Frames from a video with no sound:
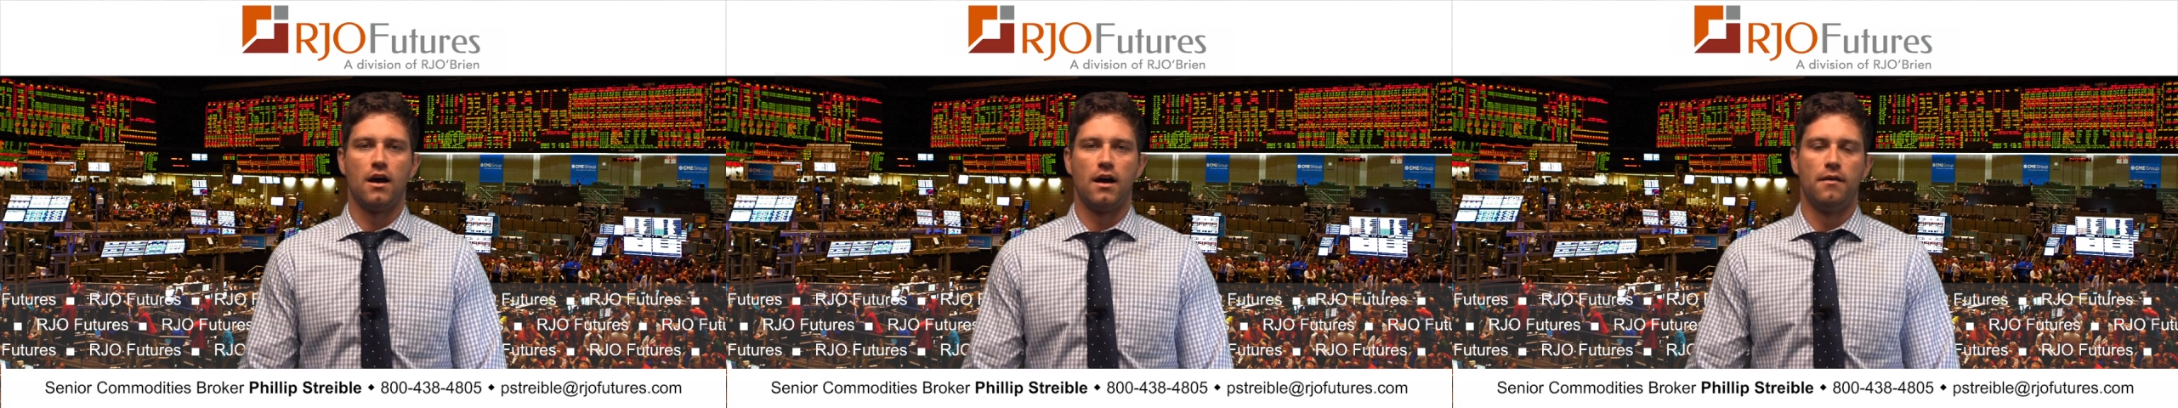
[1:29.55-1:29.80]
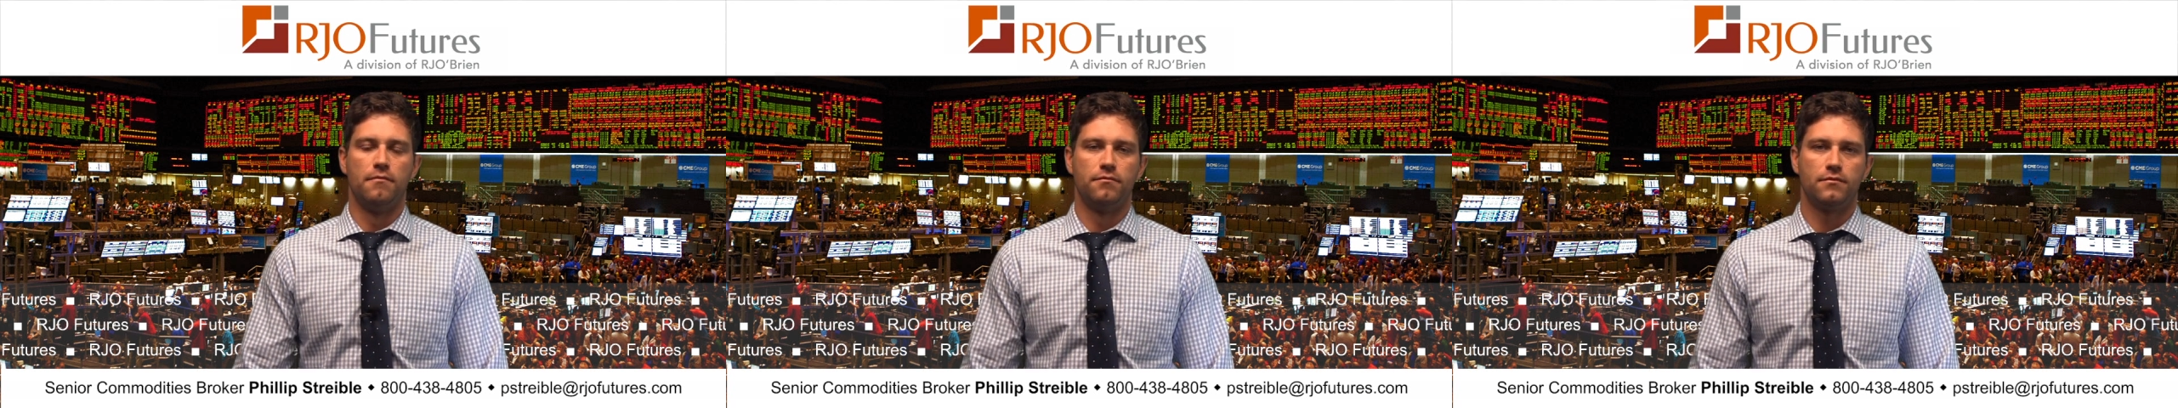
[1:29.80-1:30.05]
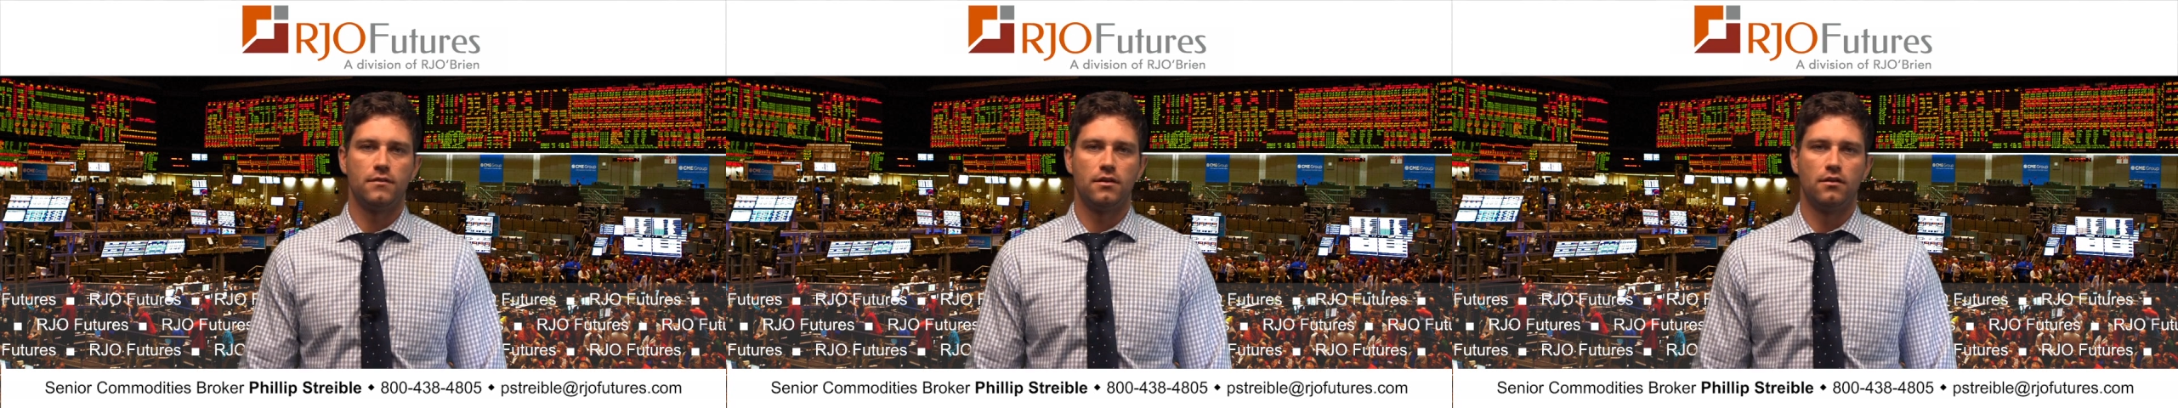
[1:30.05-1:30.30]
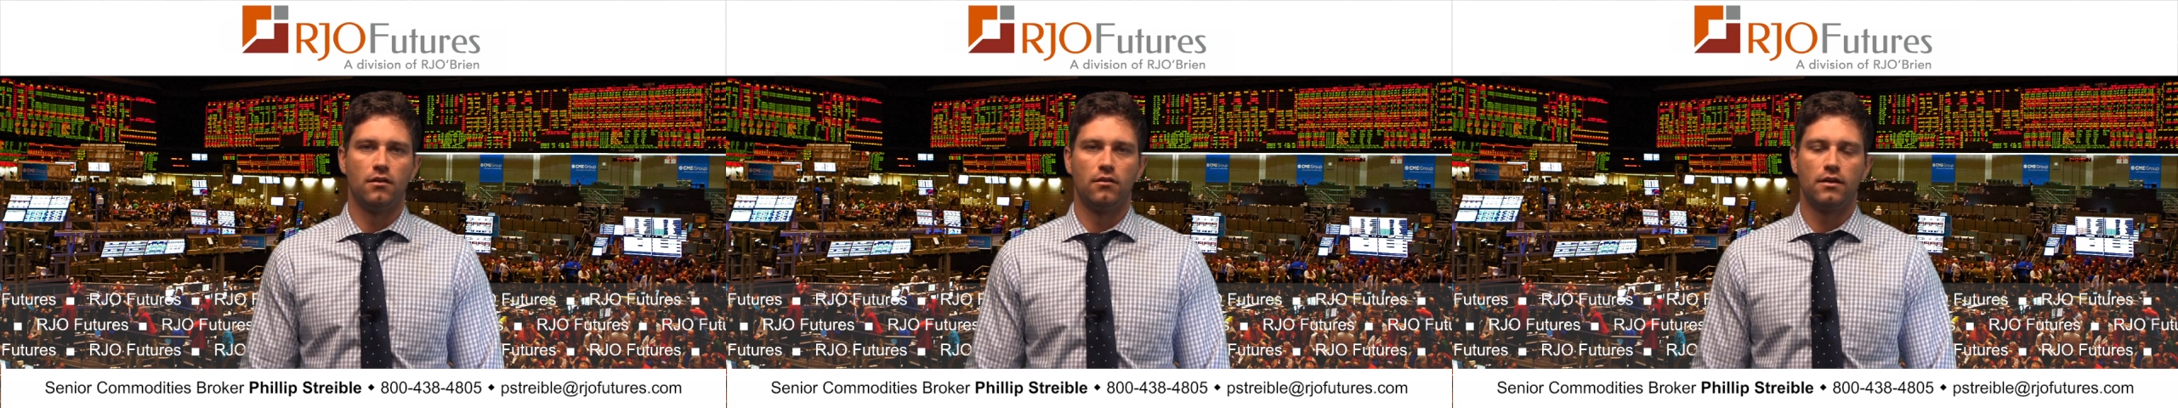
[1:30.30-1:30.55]
Um,
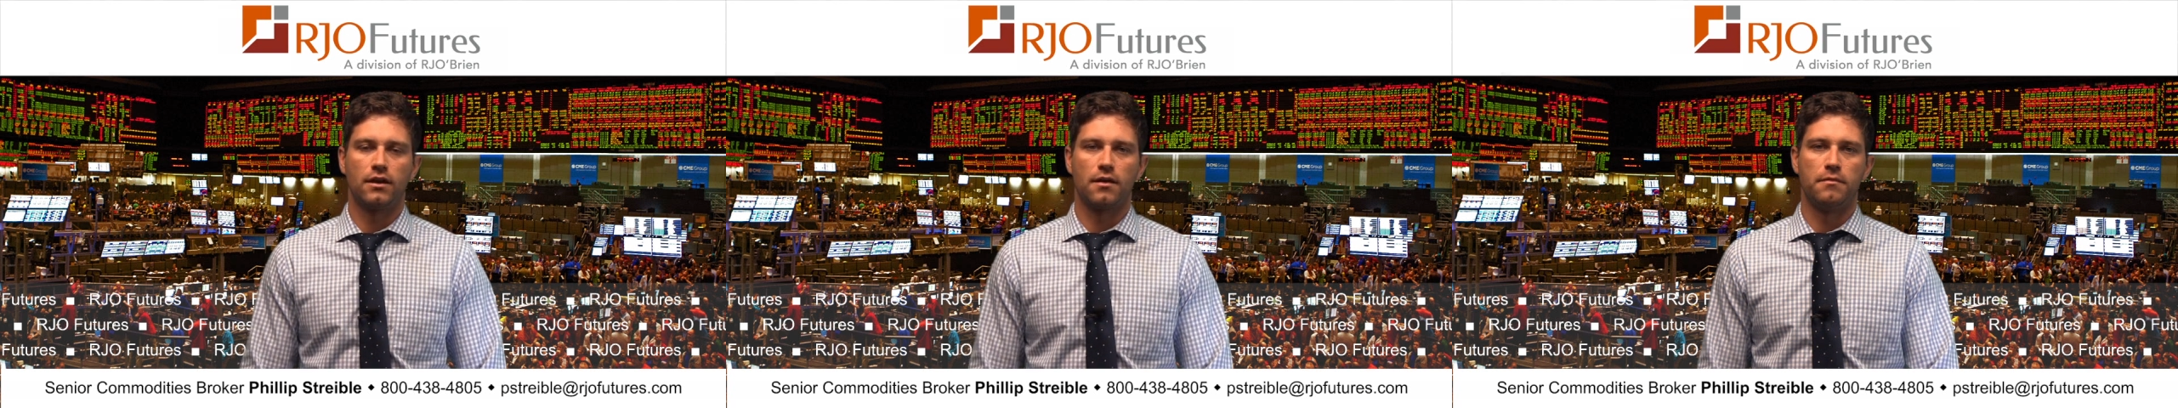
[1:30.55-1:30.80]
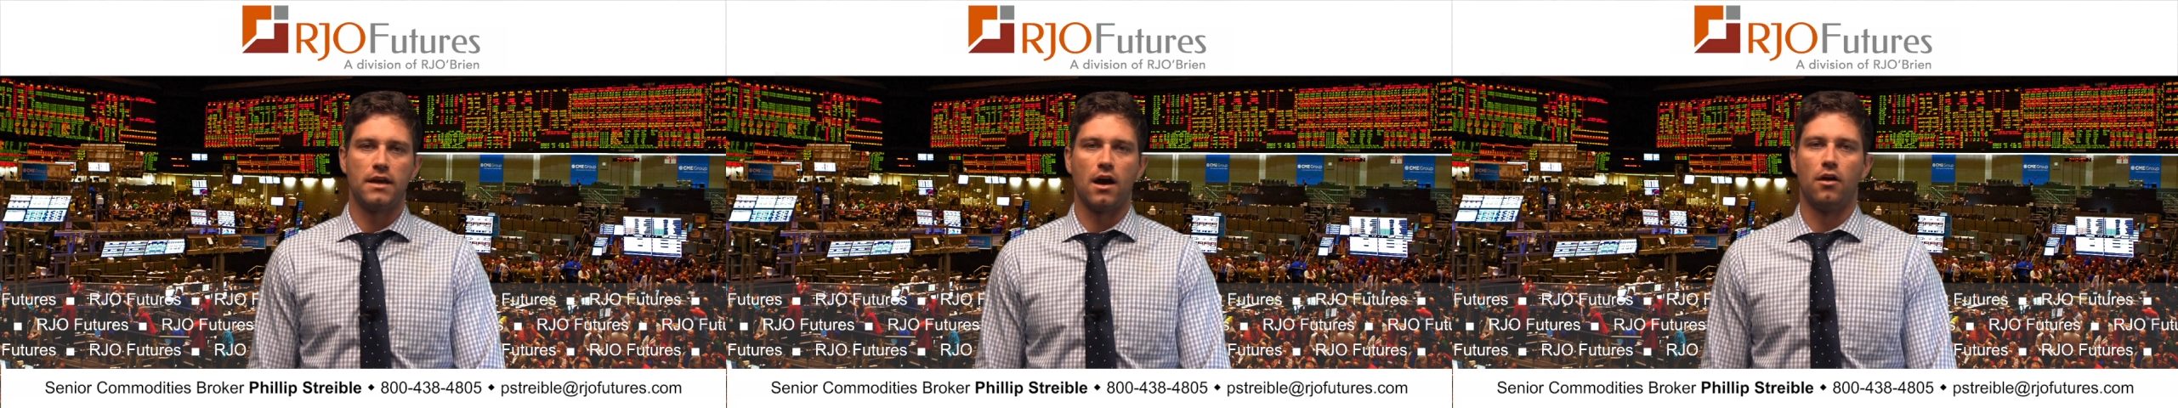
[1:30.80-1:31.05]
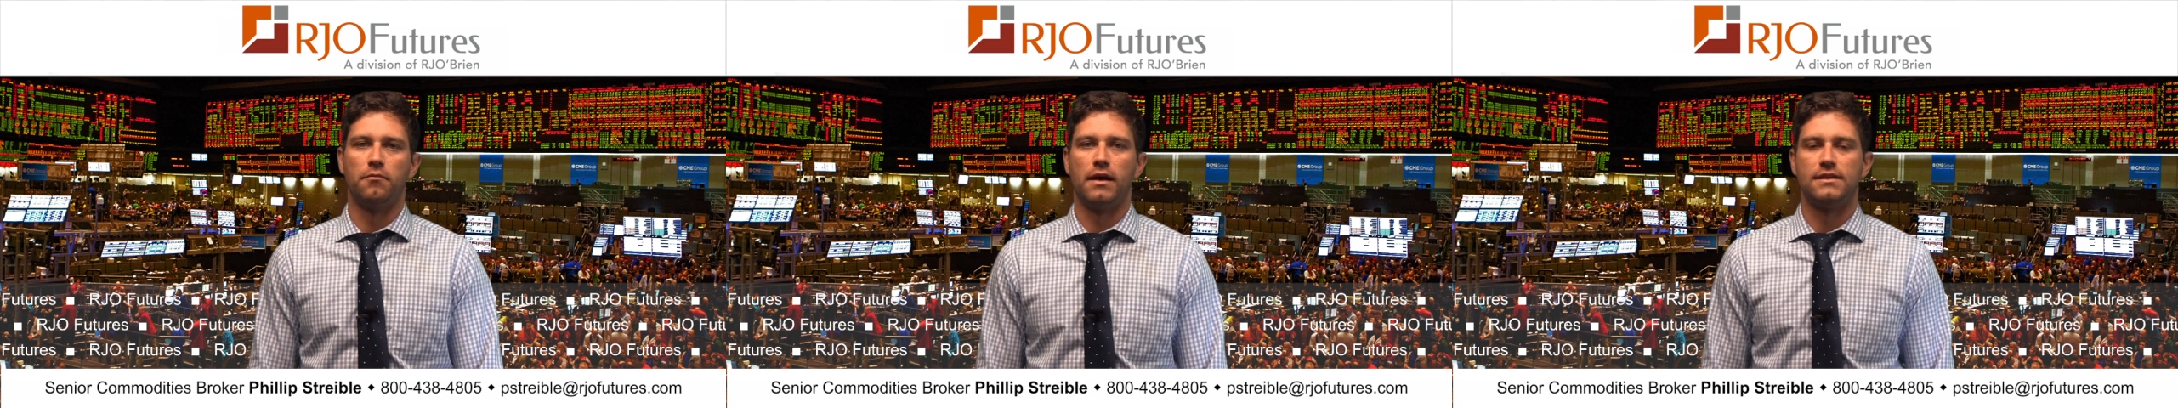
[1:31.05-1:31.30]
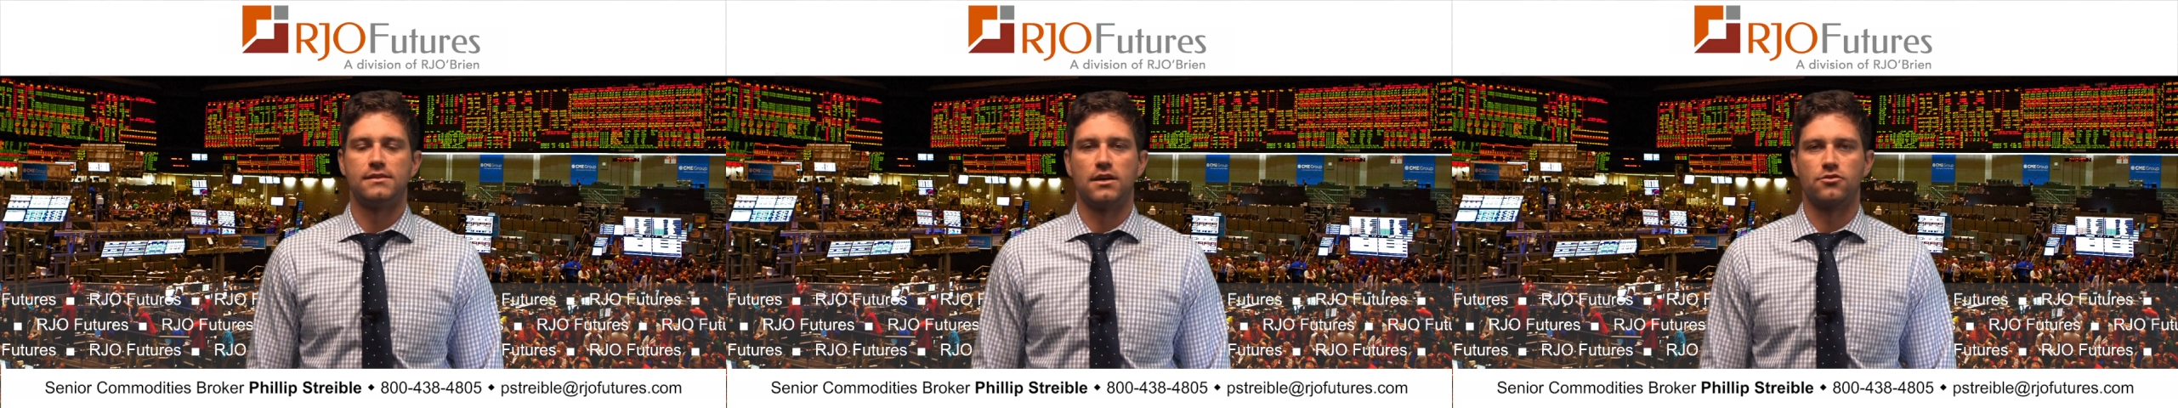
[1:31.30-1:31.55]
you know, it can be held
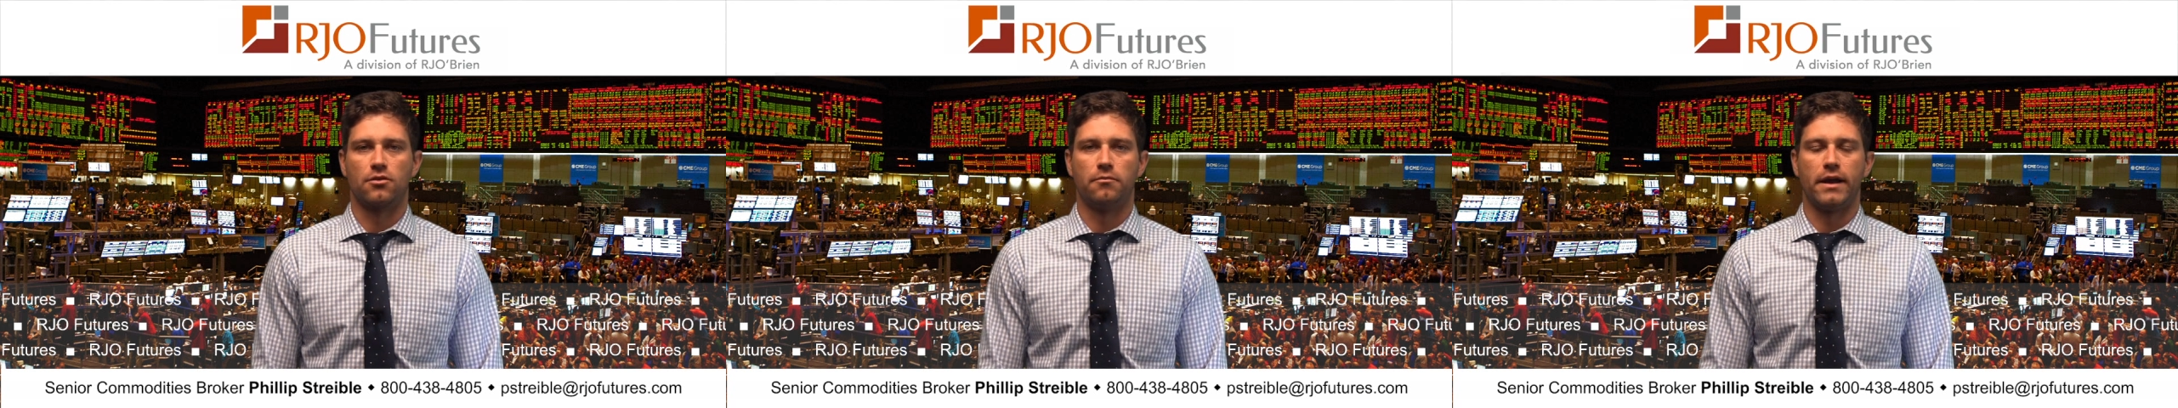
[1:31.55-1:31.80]
by central